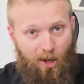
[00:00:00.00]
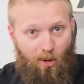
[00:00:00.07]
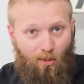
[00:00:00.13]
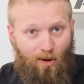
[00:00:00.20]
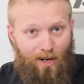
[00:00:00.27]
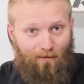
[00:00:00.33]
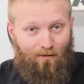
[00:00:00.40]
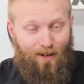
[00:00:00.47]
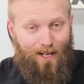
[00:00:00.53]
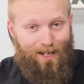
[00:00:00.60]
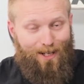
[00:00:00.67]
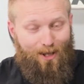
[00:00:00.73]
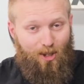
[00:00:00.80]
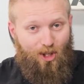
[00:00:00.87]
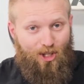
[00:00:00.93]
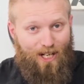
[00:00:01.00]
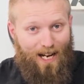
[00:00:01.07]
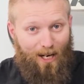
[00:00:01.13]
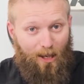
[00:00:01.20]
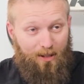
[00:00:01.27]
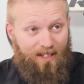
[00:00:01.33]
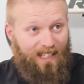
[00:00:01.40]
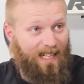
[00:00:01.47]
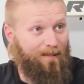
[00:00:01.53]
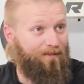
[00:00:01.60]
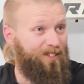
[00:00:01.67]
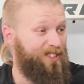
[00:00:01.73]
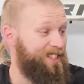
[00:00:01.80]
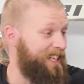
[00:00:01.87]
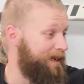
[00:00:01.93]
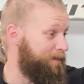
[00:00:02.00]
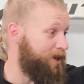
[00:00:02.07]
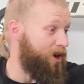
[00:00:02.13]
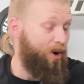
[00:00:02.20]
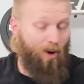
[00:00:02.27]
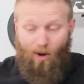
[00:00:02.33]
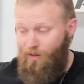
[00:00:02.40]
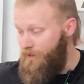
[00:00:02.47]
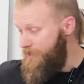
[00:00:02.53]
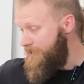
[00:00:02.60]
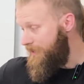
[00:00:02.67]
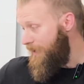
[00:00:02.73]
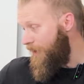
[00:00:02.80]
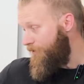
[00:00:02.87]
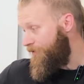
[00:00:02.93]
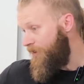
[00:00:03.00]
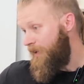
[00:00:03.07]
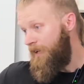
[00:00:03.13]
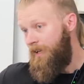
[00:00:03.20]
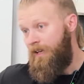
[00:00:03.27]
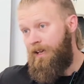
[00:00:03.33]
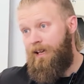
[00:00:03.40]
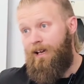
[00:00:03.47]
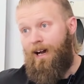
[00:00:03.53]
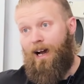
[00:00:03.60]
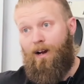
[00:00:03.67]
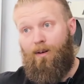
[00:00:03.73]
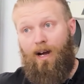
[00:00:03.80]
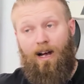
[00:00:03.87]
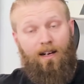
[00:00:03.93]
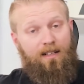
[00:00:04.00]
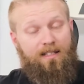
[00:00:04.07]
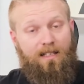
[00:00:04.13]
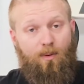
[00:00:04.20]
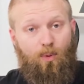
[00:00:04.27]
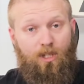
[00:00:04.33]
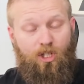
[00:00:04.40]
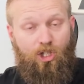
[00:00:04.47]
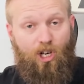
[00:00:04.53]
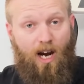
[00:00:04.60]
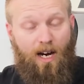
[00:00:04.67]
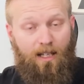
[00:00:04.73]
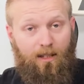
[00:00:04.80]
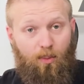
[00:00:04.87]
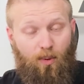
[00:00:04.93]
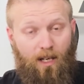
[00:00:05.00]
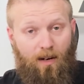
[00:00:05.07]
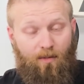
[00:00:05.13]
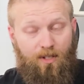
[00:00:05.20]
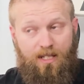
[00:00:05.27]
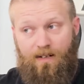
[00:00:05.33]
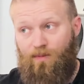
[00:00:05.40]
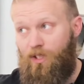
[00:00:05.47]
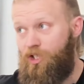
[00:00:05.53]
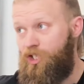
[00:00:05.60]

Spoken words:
you, RITFIT. Huge shout out to them for sending me all this stuff. I honestly was shocked when I received the